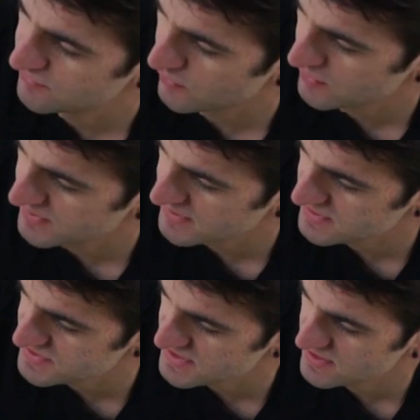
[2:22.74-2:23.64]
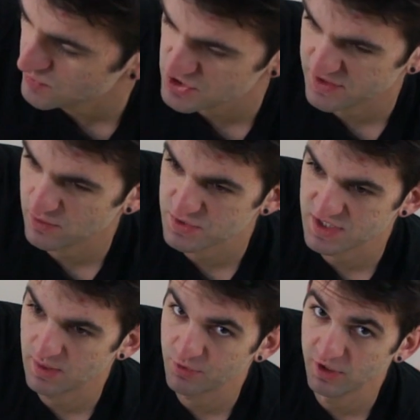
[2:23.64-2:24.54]
for the Z, which I think was an
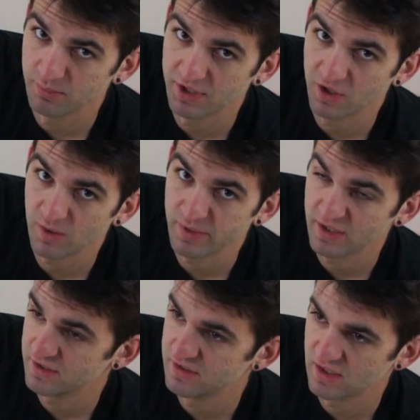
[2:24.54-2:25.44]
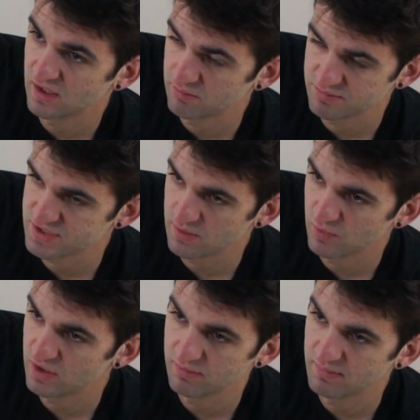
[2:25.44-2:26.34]
upgrade by Nophead uh,
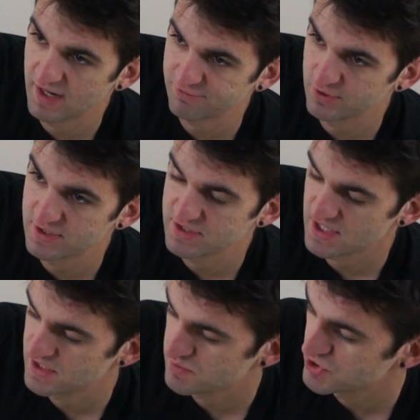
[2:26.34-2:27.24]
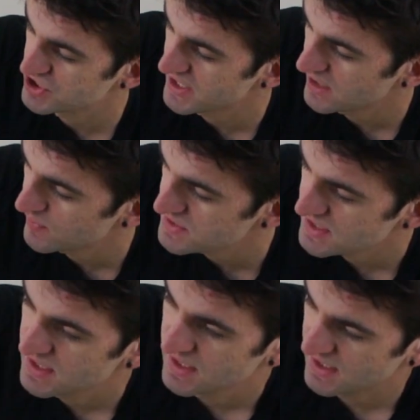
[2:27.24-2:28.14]
somewhere after he designed this machine anyways.
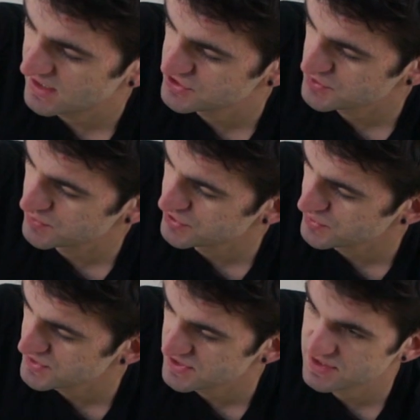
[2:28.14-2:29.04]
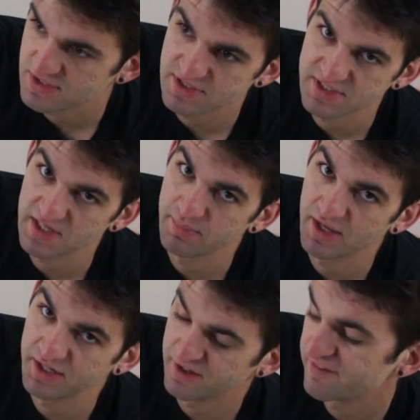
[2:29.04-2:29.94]
Uh, it just reduces the
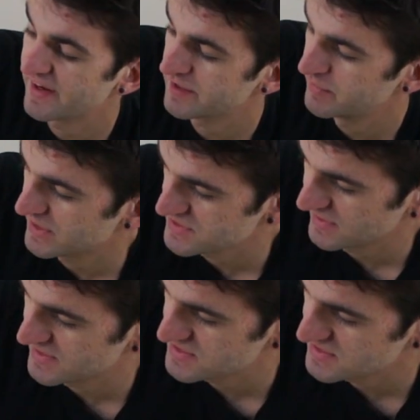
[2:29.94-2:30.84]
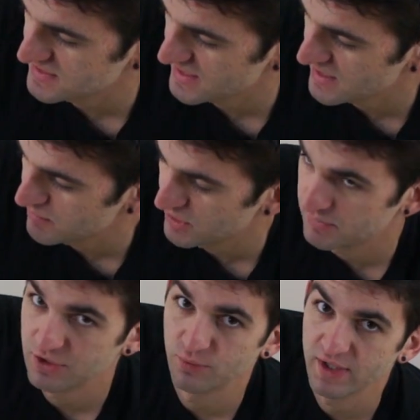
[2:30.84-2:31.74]
Z-banding effect because it lets the eight
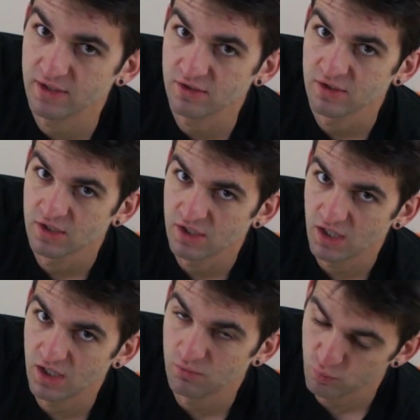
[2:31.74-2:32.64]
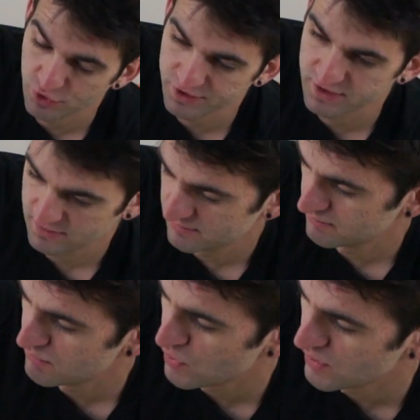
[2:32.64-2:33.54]
millimeter rail uh, work
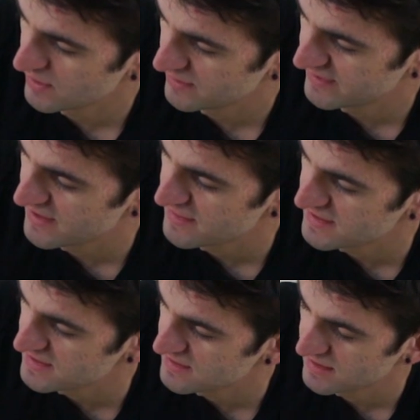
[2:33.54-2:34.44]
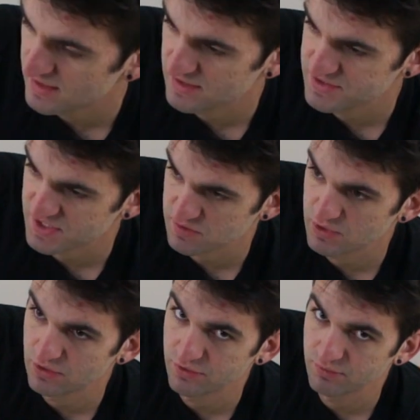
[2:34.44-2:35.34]
more than the uh, six
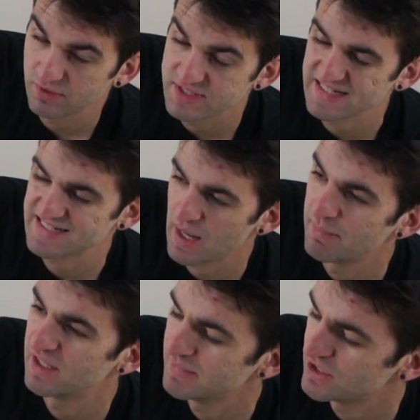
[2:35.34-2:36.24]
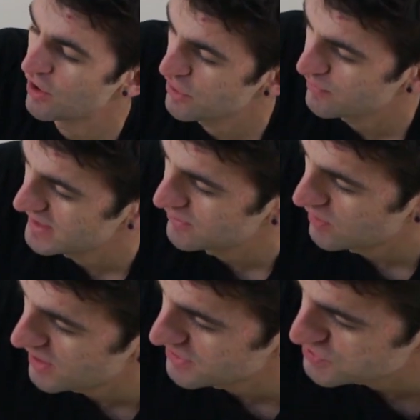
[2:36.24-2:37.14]
millimeter six millimeter threaded
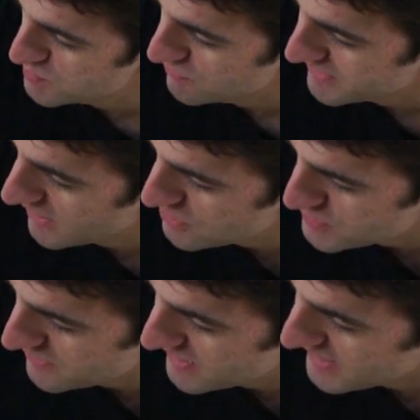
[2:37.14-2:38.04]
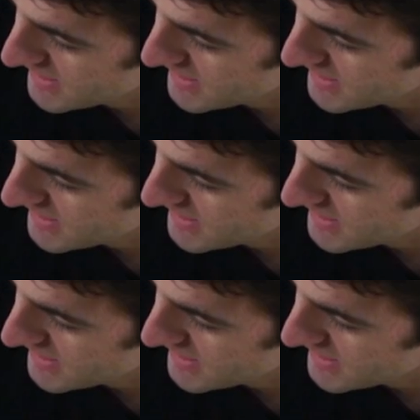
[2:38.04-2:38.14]
rod to move the carriage around.